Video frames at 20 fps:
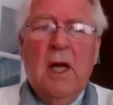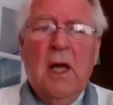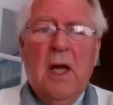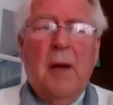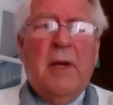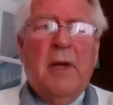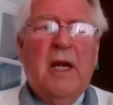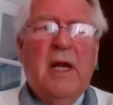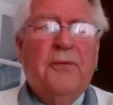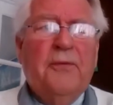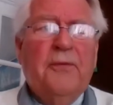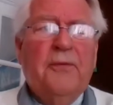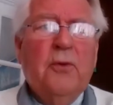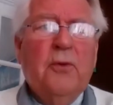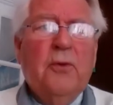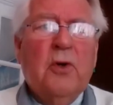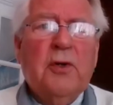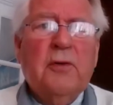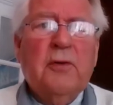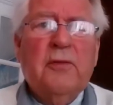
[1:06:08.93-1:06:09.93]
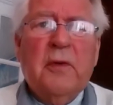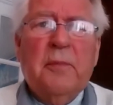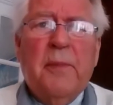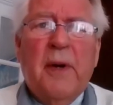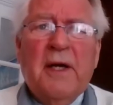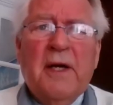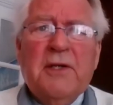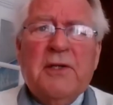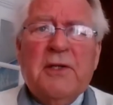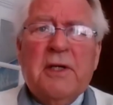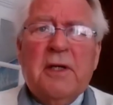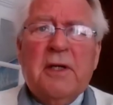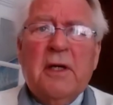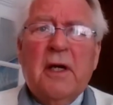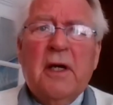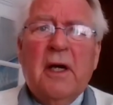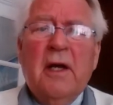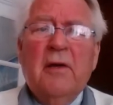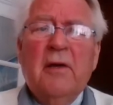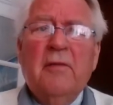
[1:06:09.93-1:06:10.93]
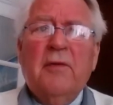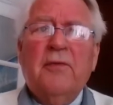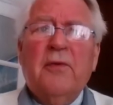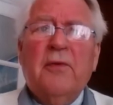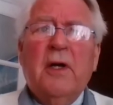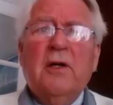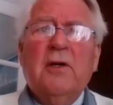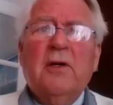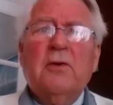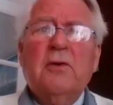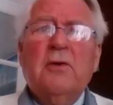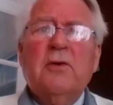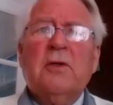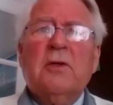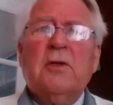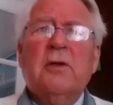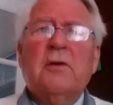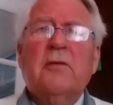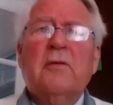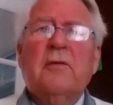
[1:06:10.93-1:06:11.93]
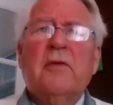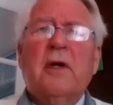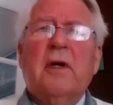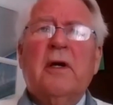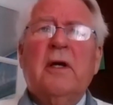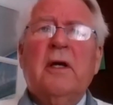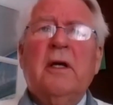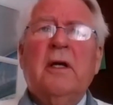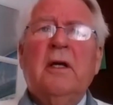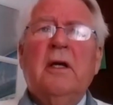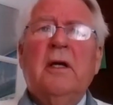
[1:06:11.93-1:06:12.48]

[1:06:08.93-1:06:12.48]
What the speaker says: I mean, if you got a Vipassana, I have a friend who's got a